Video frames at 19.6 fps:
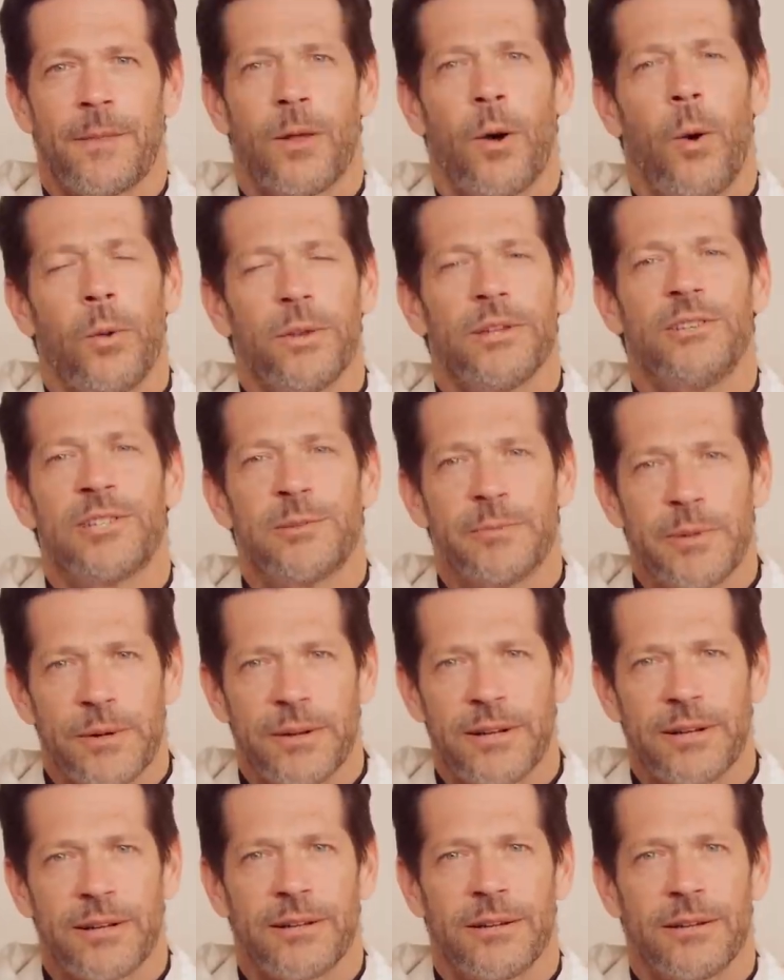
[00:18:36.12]
The Holy
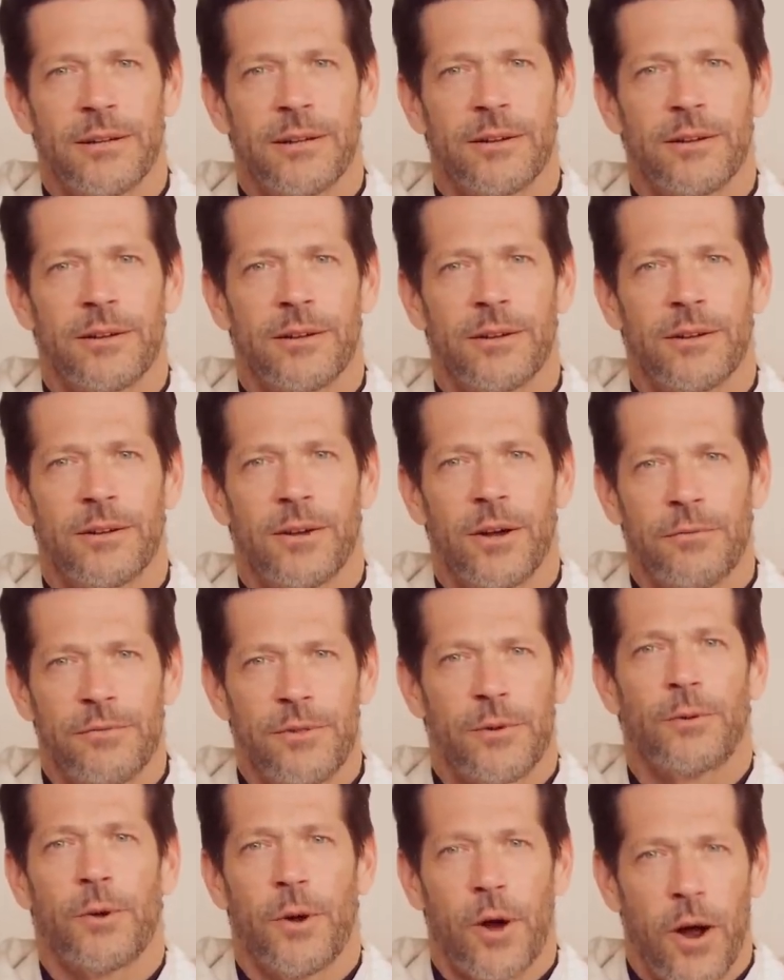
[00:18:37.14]
Spirit
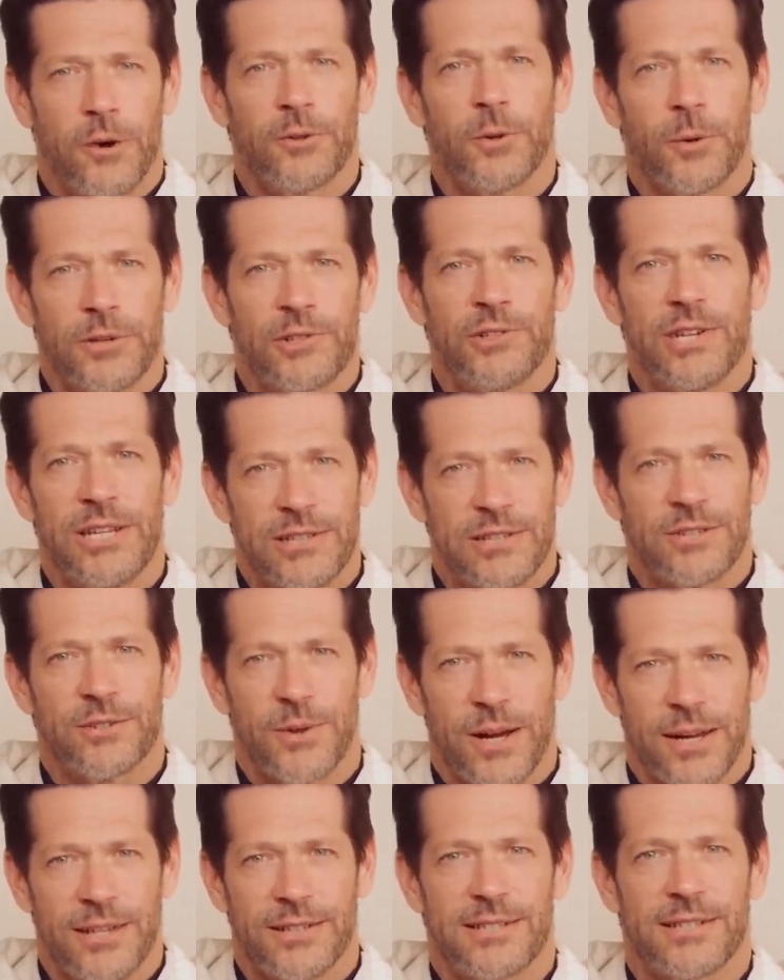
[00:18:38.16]
of our Lord Jesus
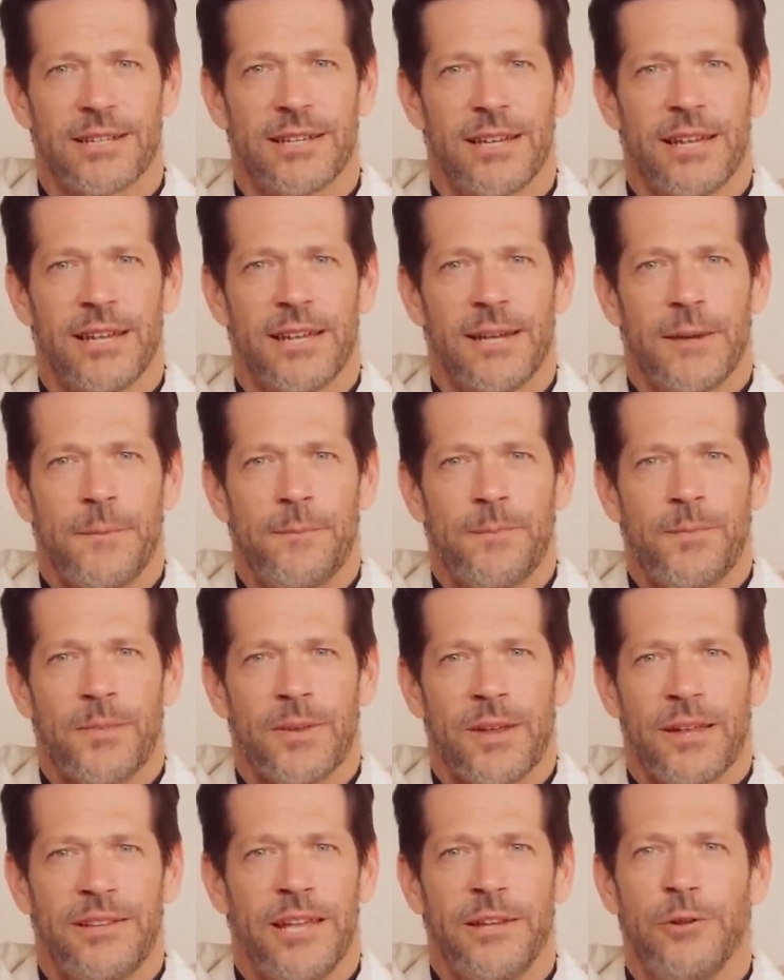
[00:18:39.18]
Christ
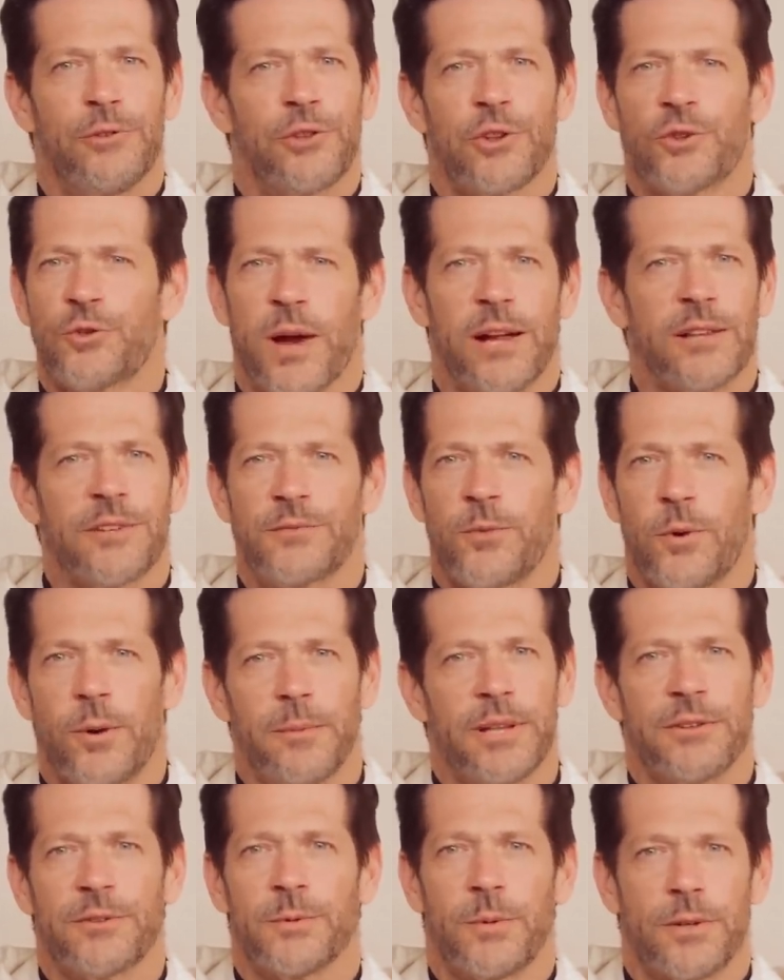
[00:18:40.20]
continues to
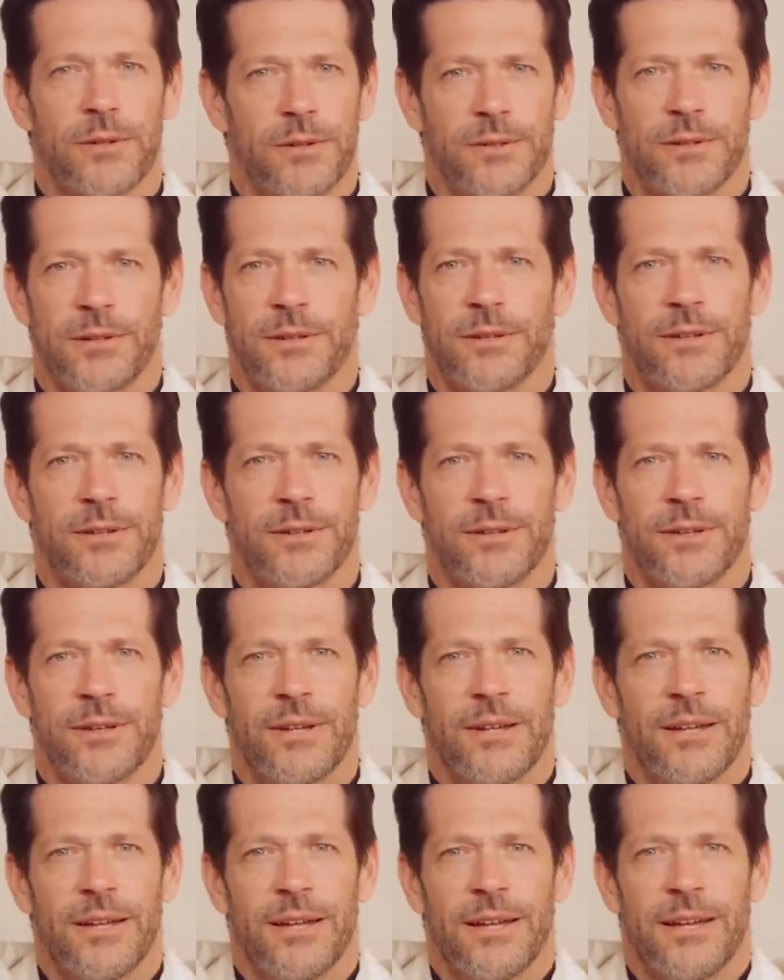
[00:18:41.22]
transform this world.
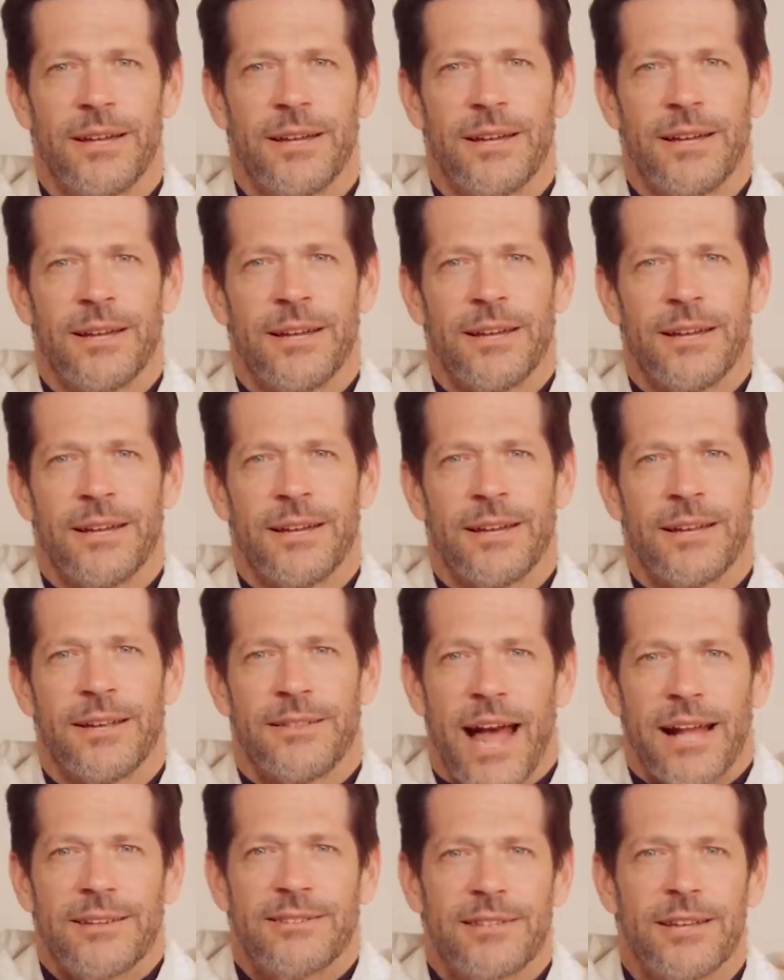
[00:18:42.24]

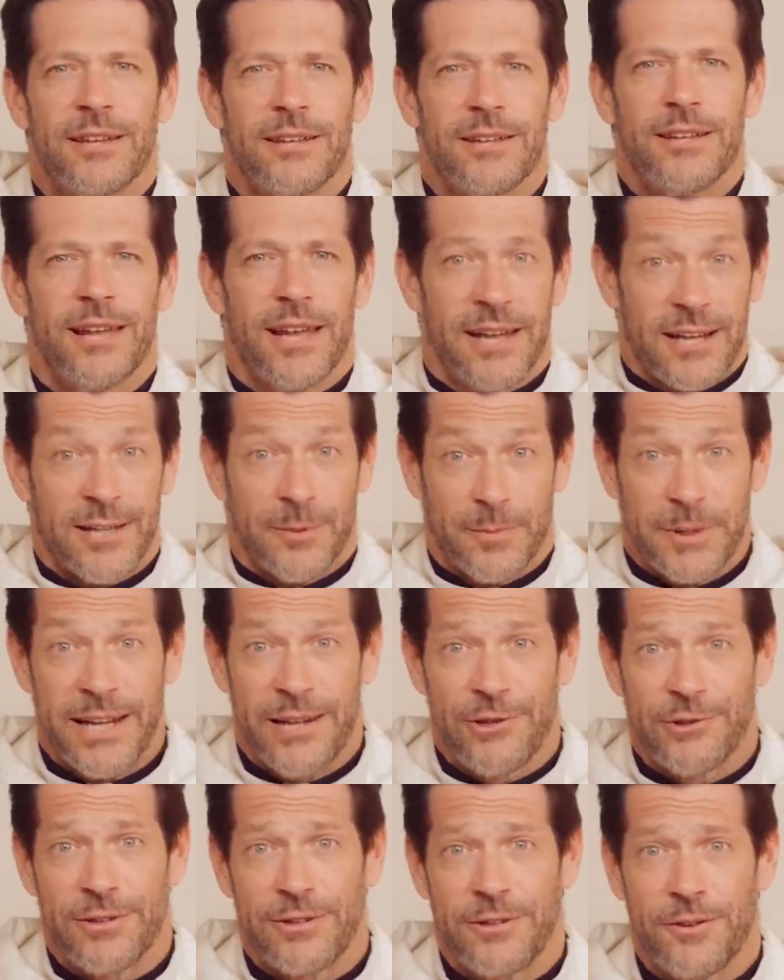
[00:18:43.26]
That's an
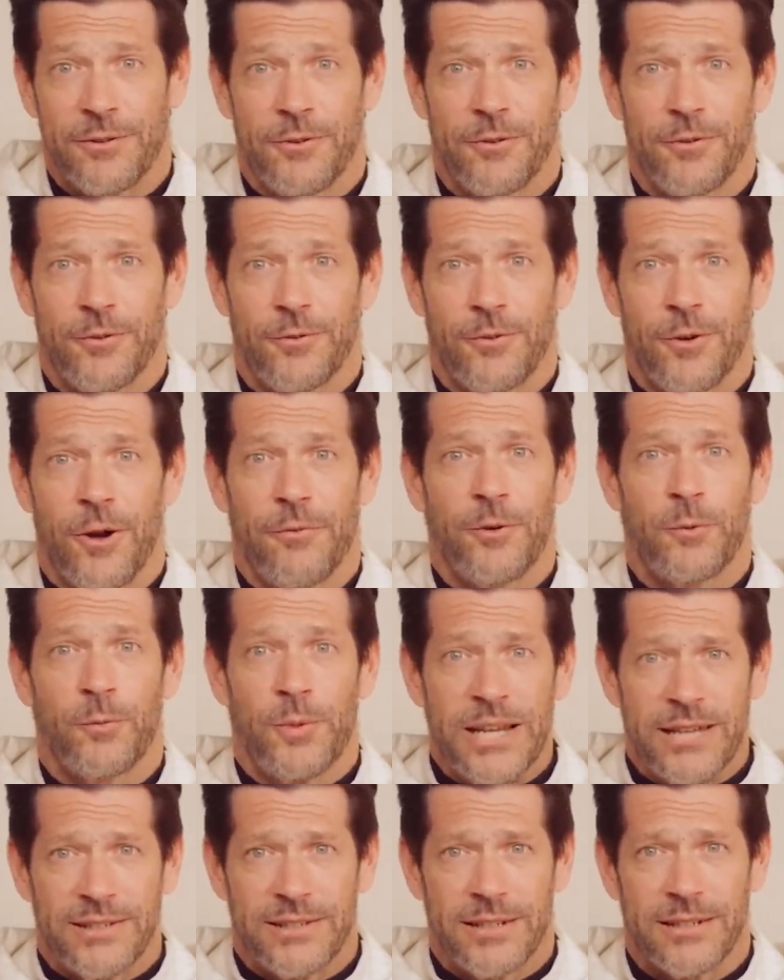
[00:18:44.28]
explanation of the
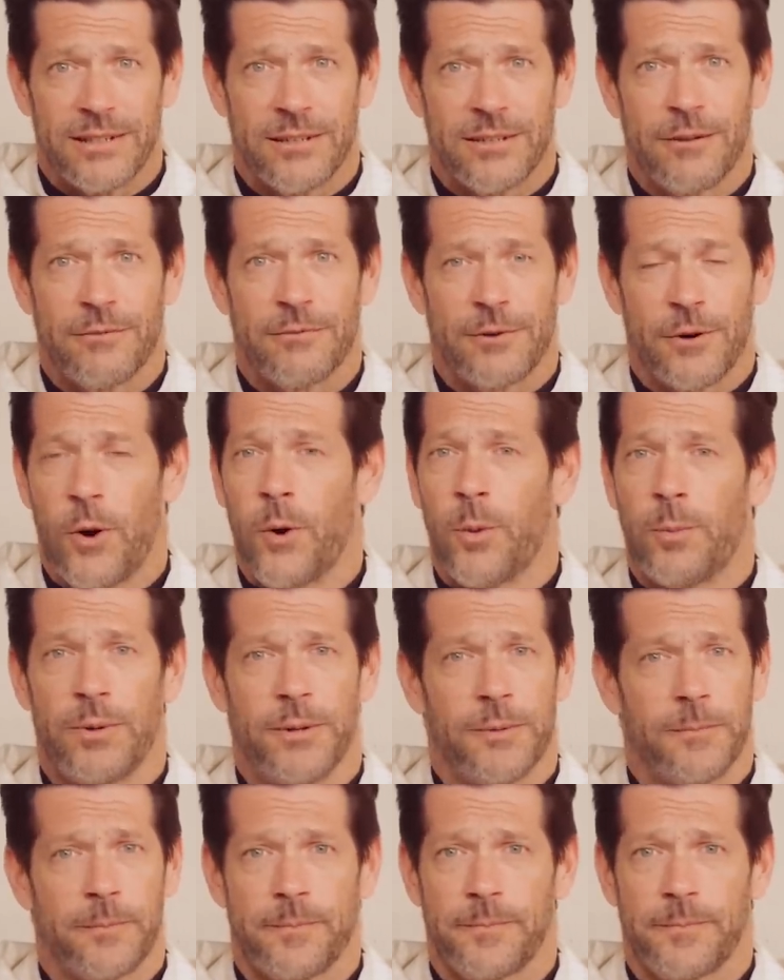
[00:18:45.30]
reason for hope.